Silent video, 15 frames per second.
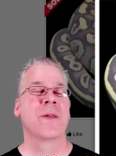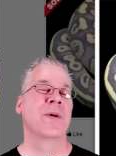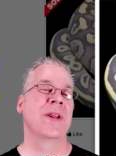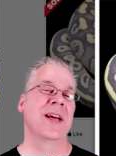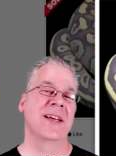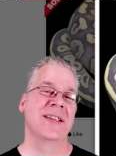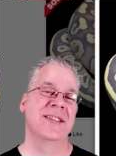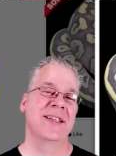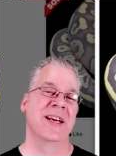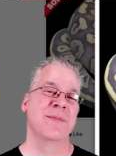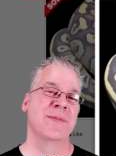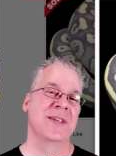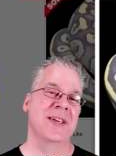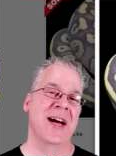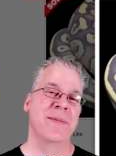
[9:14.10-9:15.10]
where they can set
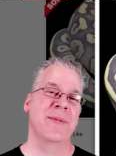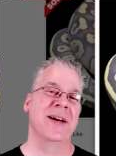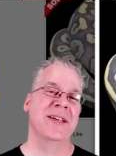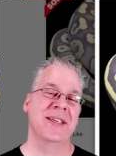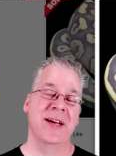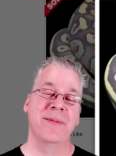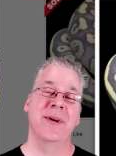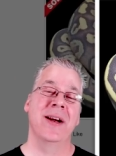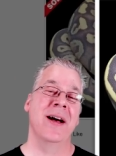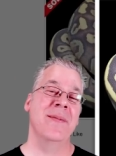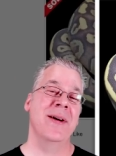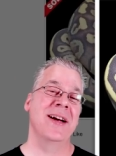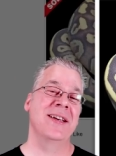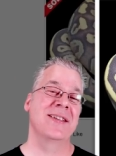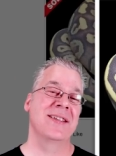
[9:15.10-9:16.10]
them side by side. But
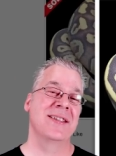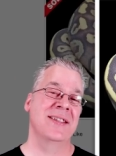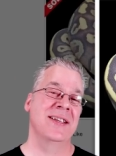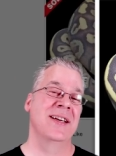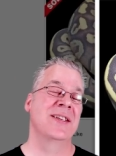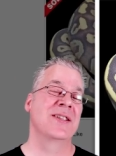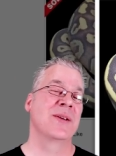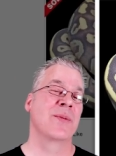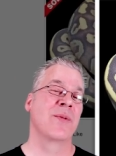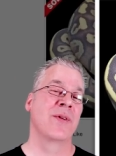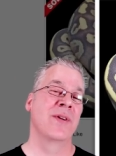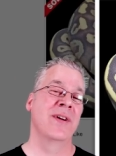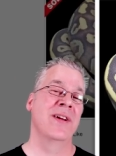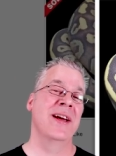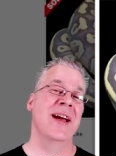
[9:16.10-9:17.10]
I'm actually seeing some
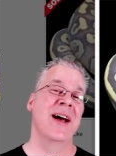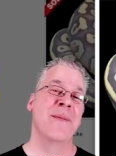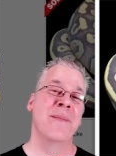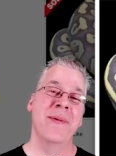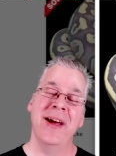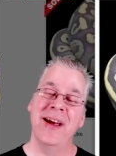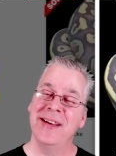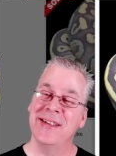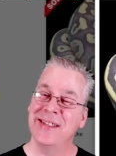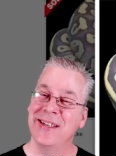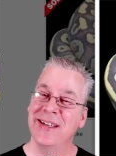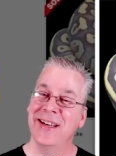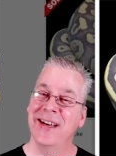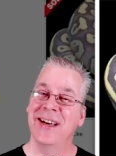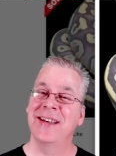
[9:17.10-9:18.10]
really
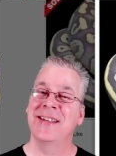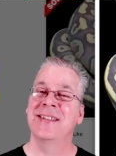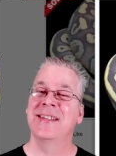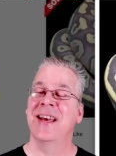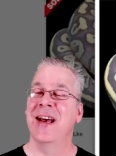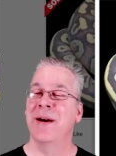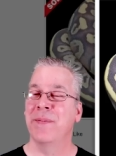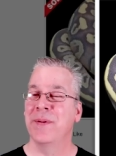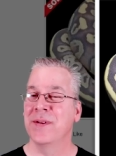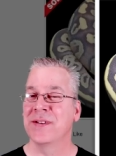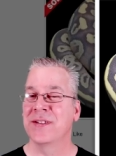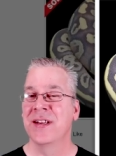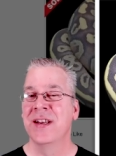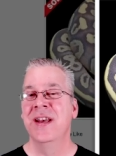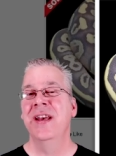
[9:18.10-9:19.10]
amazing
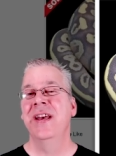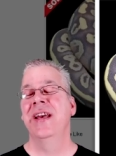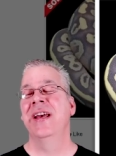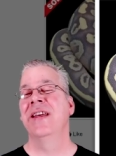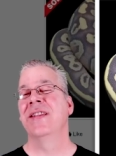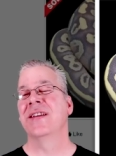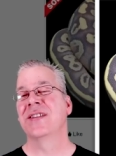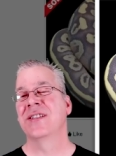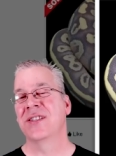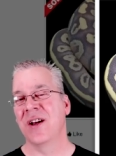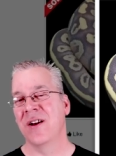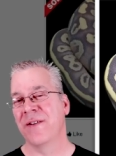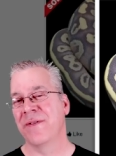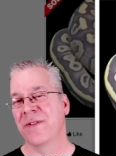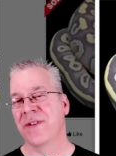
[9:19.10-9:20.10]
examples in the
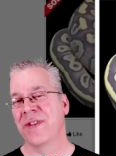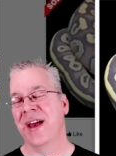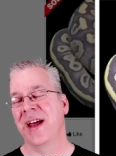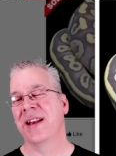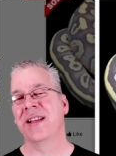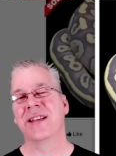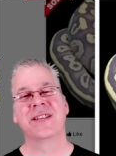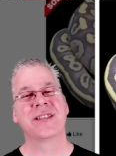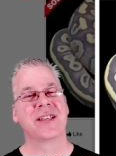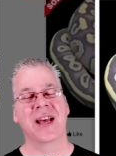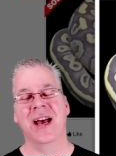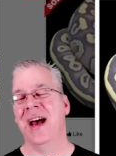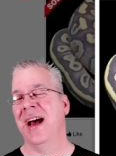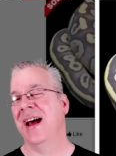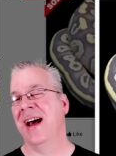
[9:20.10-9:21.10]
sulfur that is,
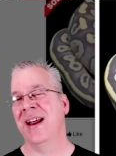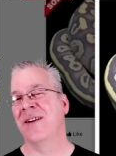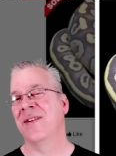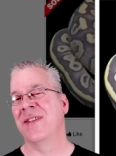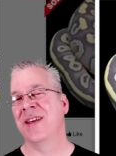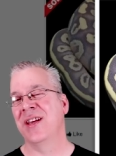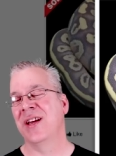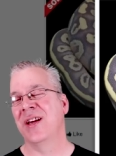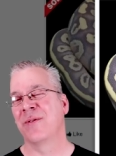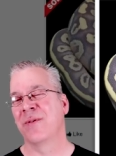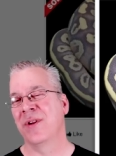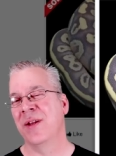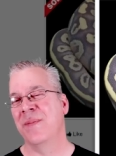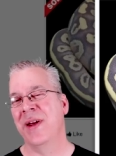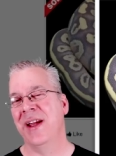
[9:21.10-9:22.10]
I, don't think you can
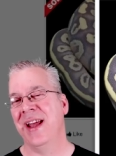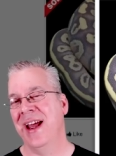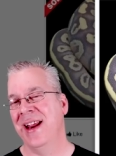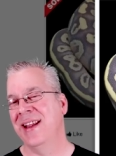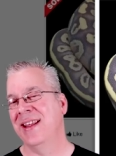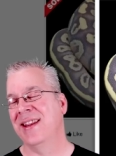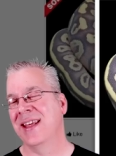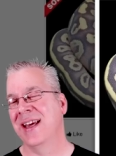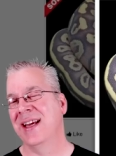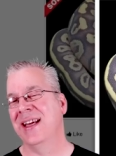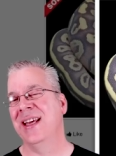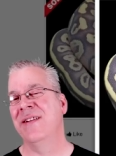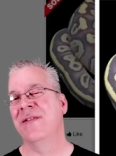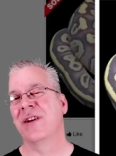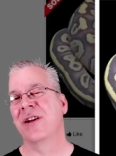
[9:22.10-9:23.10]
really make anything
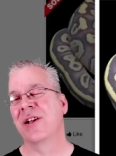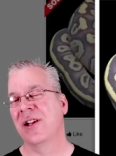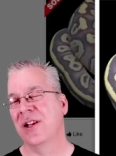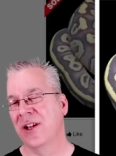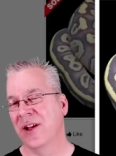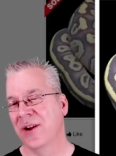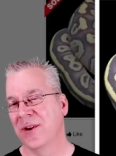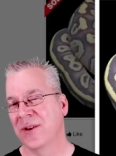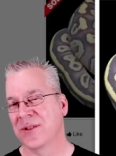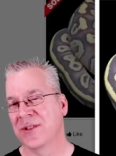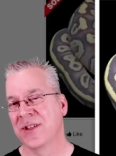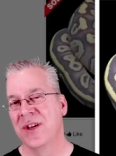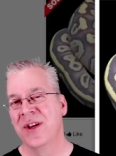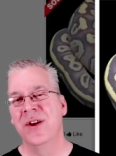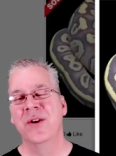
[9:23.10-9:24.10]
even close